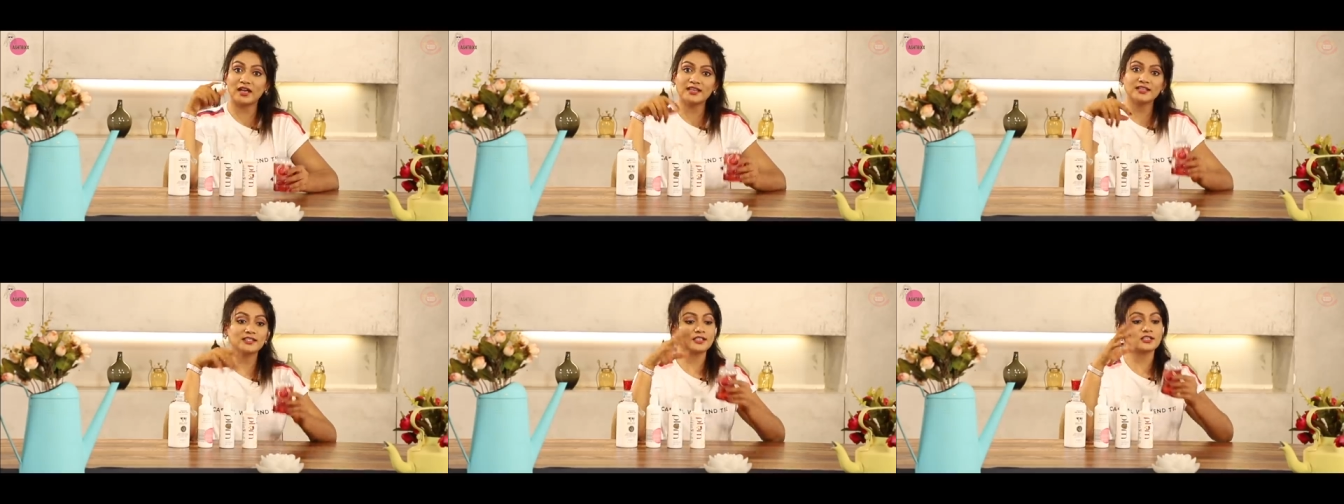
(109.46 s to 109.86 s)
so
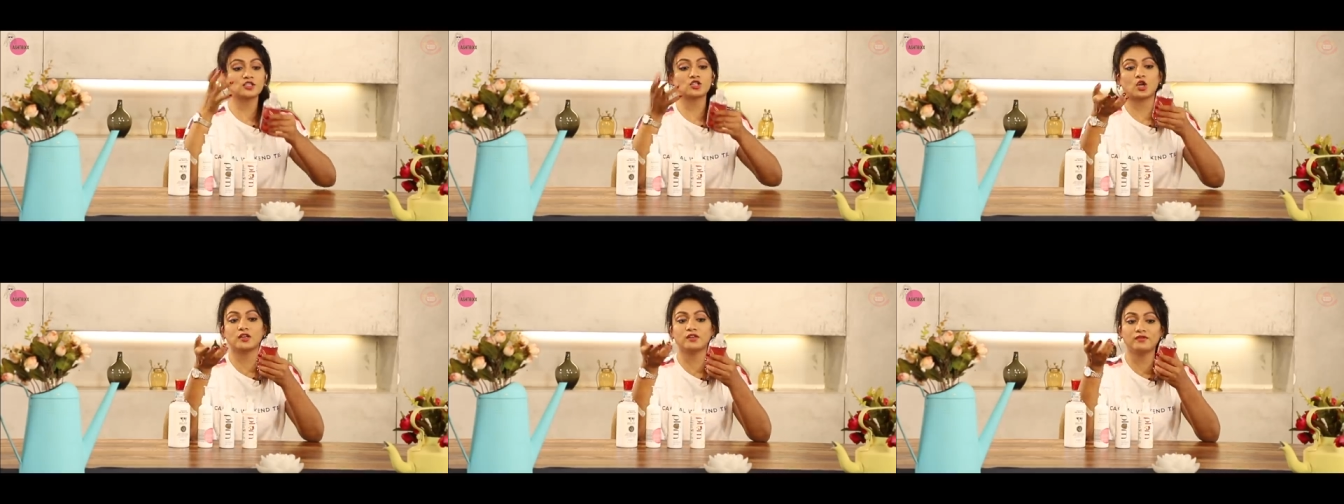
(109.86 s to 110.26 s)
guys, this
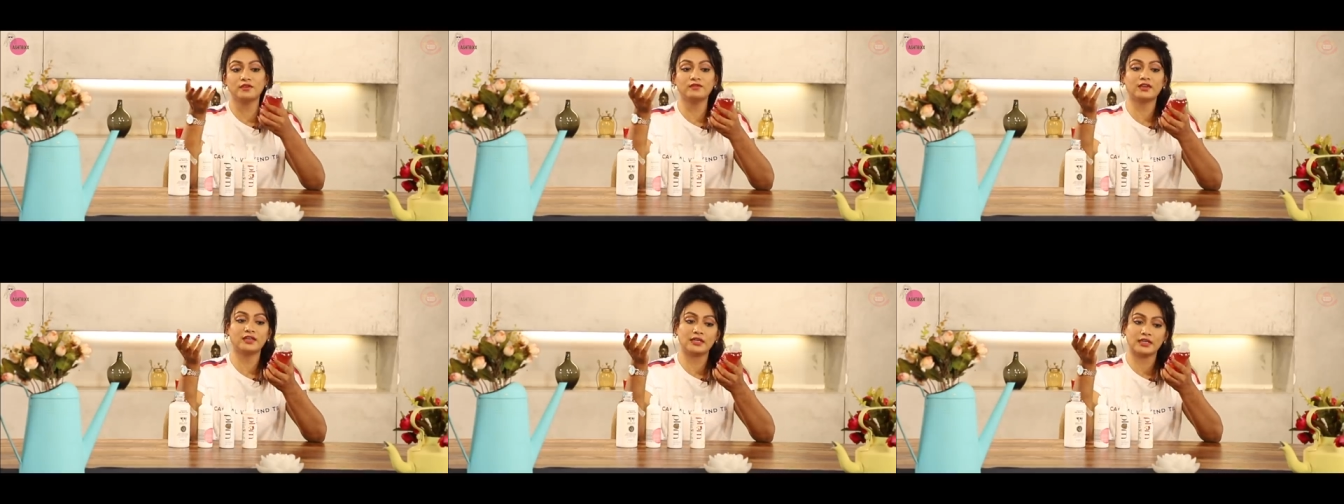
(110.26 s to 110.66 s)
is not
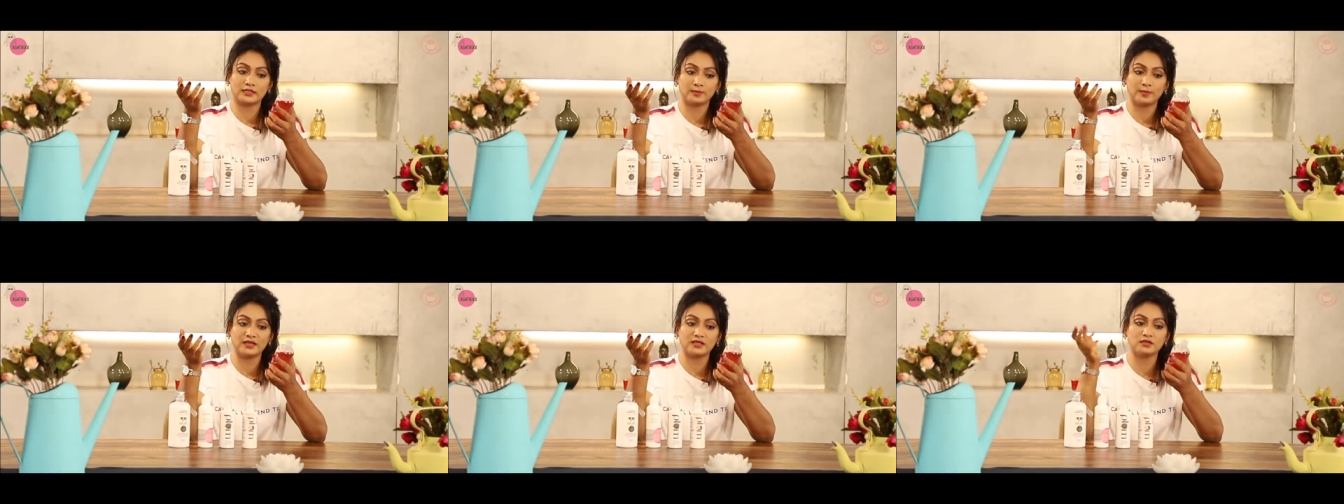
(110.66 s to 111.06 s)
even very
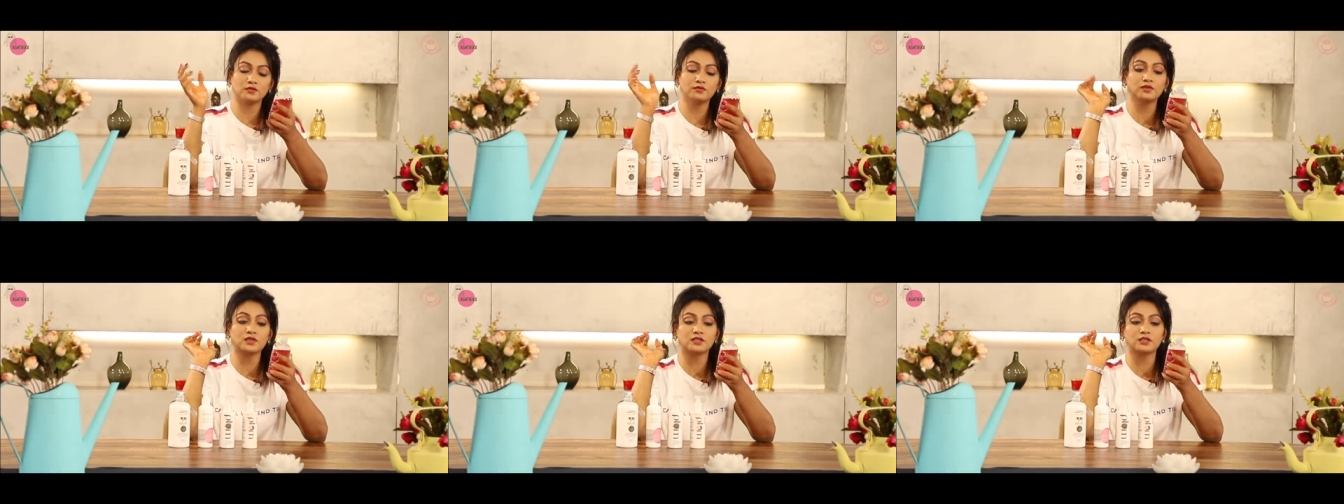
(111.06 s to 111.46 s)

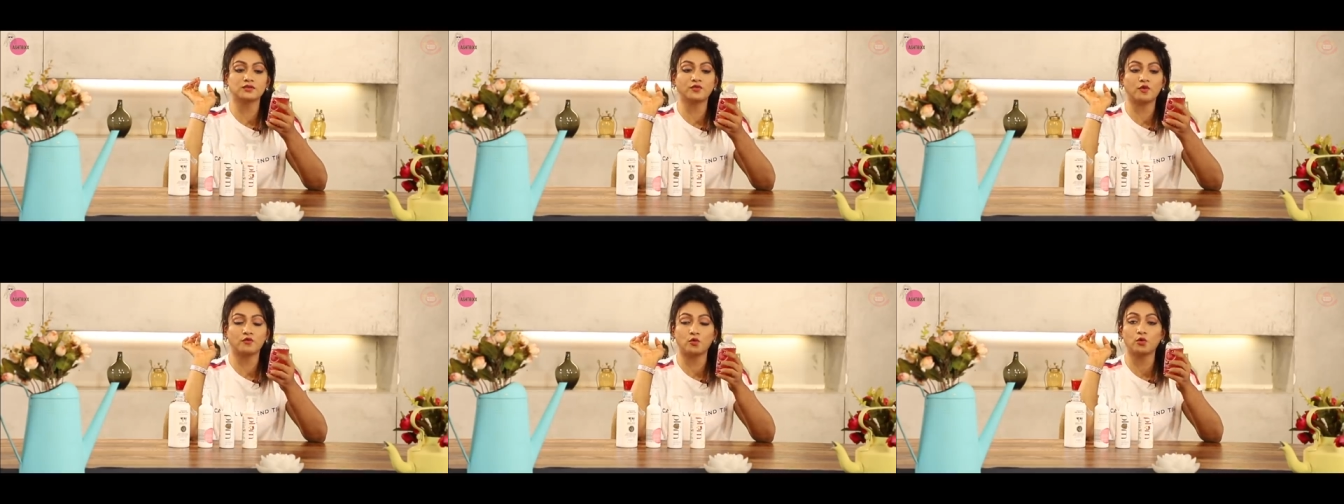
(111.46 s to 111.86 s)
expensive. This
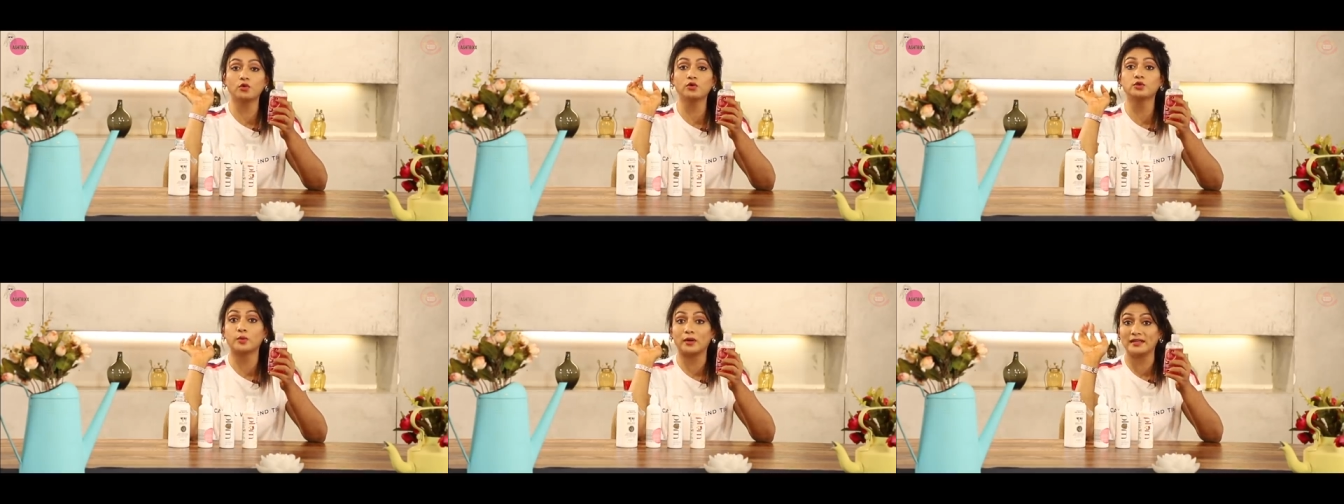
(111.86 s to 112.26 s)
is for
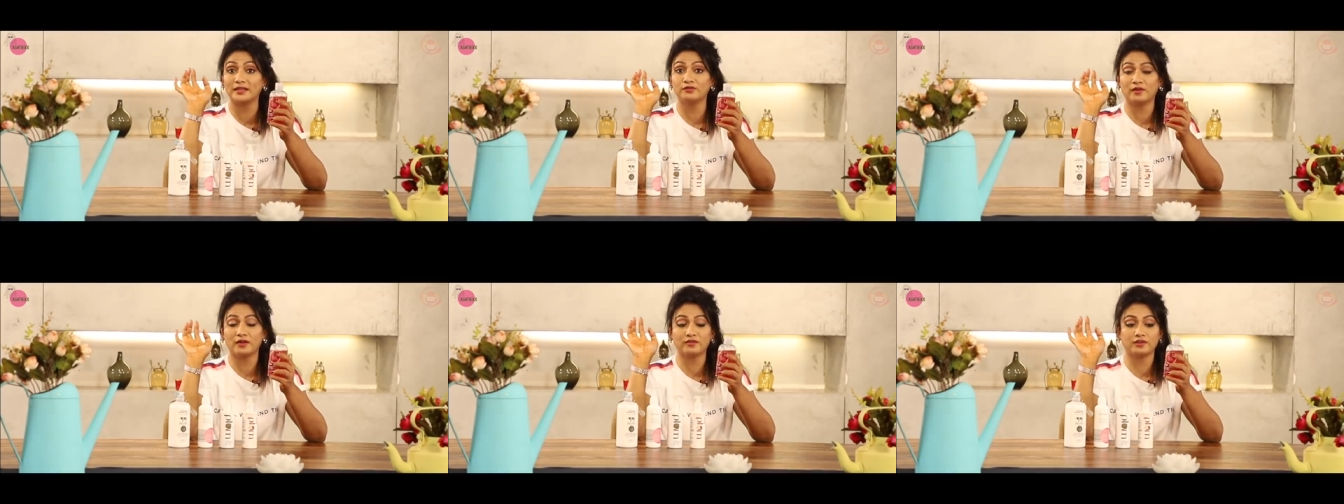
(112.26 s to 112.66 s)

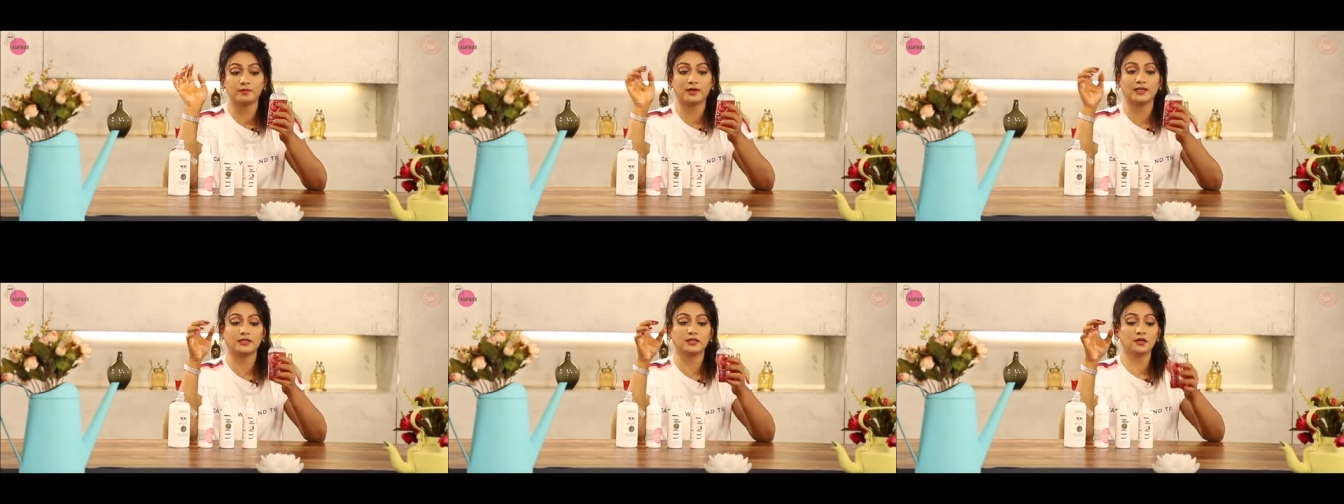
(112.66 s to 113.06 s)
$4.25
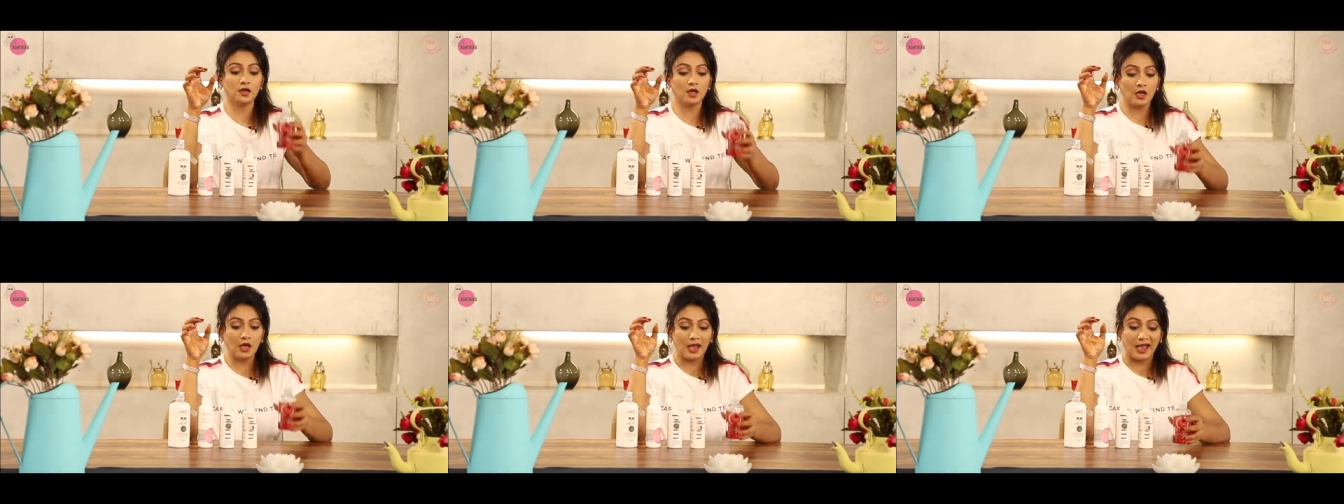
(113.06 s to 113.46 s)
anamata.
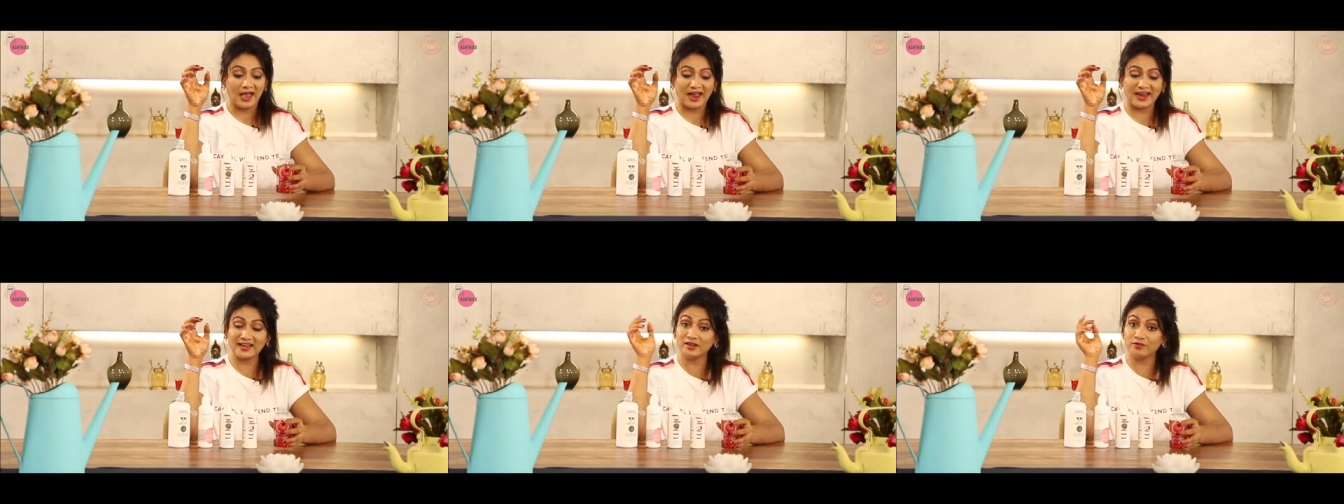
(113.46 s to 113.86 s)

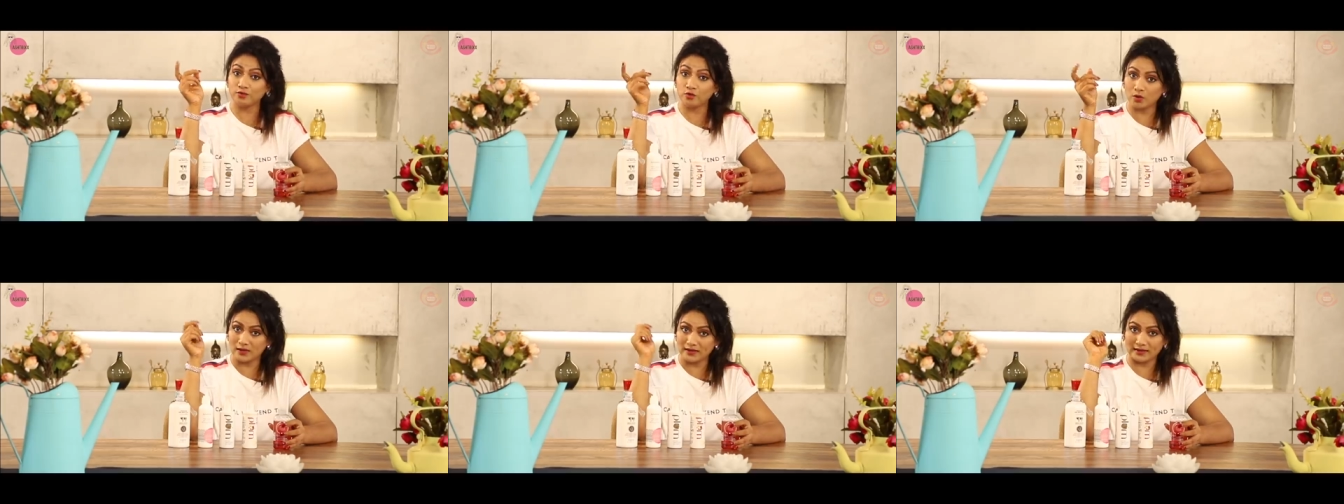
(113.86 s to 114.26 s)
And if
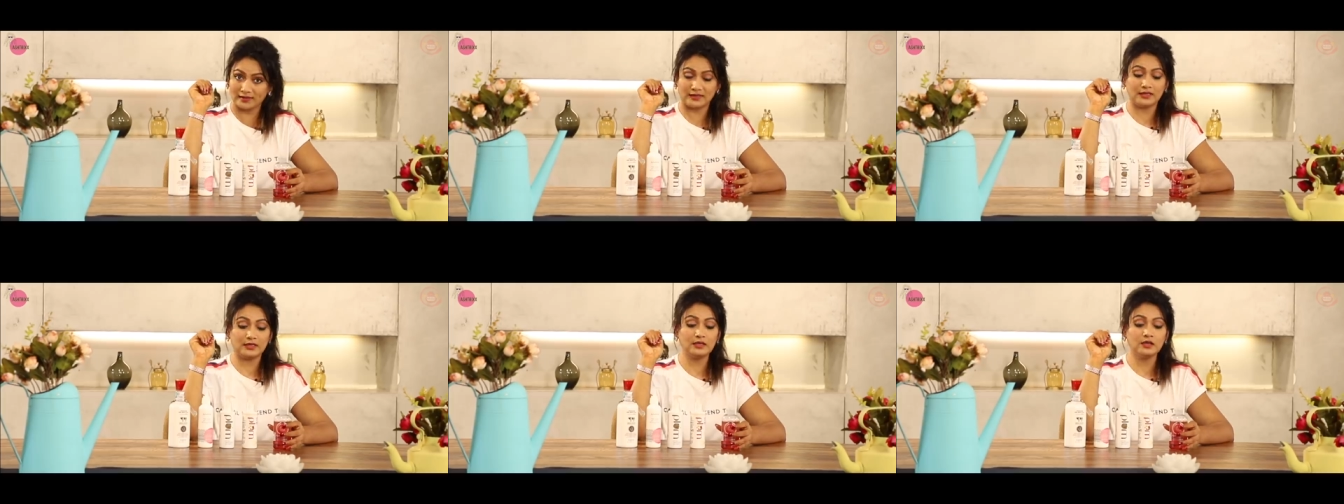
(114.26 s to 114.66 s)
you are lucky,